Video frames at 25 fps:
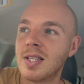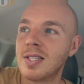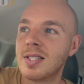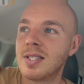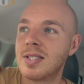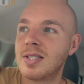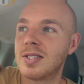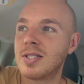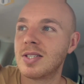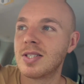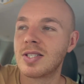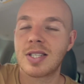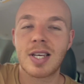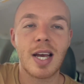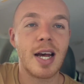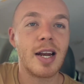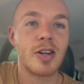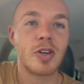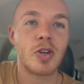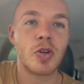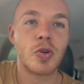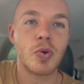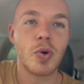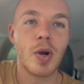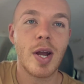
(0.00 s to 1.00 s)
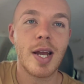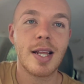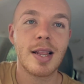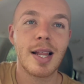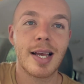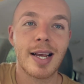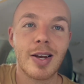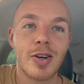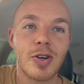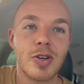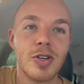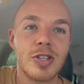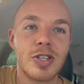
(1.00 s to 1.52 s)
just kind of create like
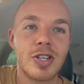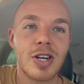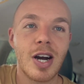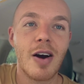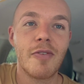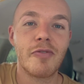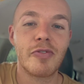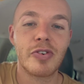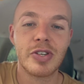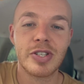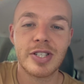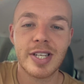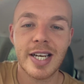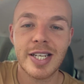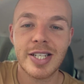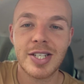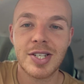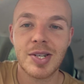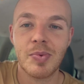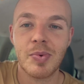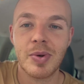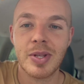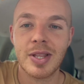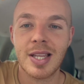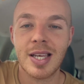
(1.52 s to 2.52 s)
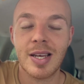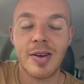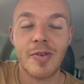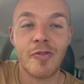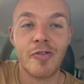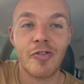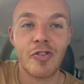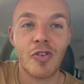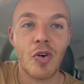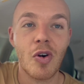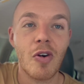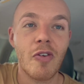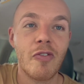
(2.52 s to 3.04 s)
a good conversation with them
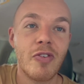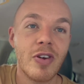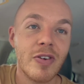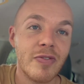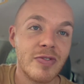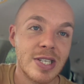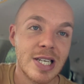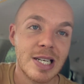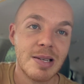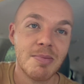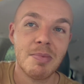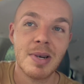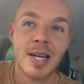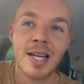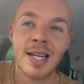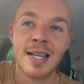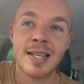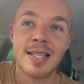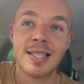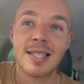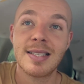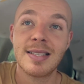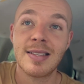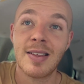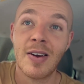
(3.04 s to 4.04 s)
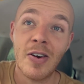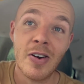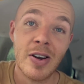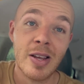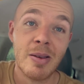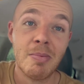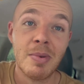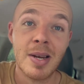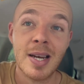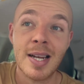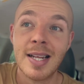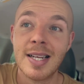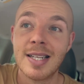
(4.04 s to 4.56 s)
for 15 minutes, 30
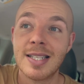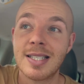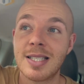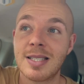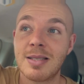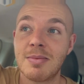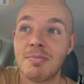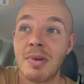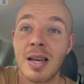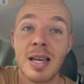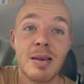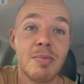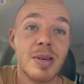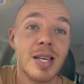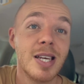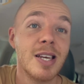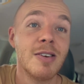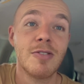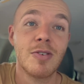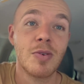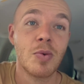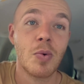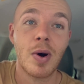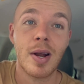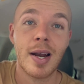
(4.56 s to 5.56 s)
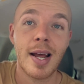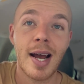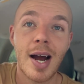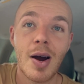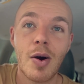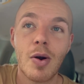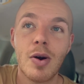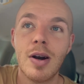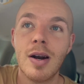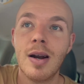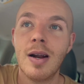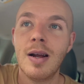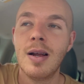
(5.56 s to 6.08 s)
minutes, maybe even 1
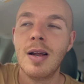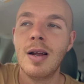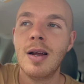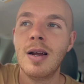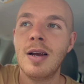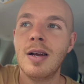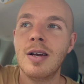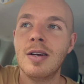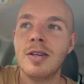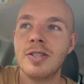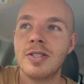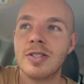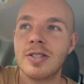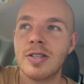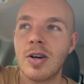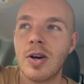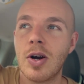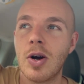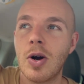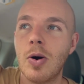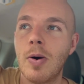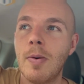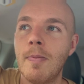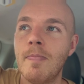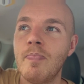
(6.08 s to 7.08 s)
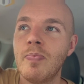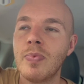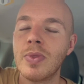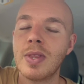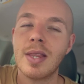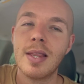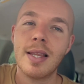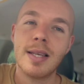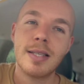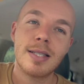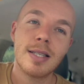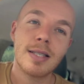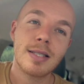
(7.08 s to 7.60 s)
hour. So
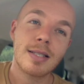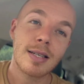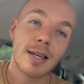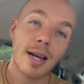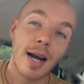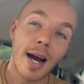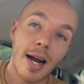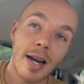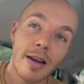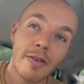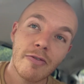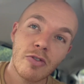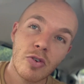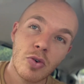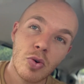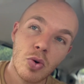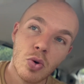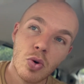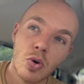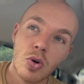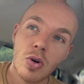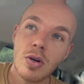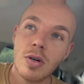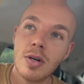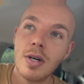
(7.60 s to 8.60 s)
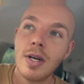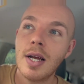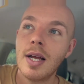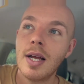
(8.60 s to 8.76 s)
this is kind of cool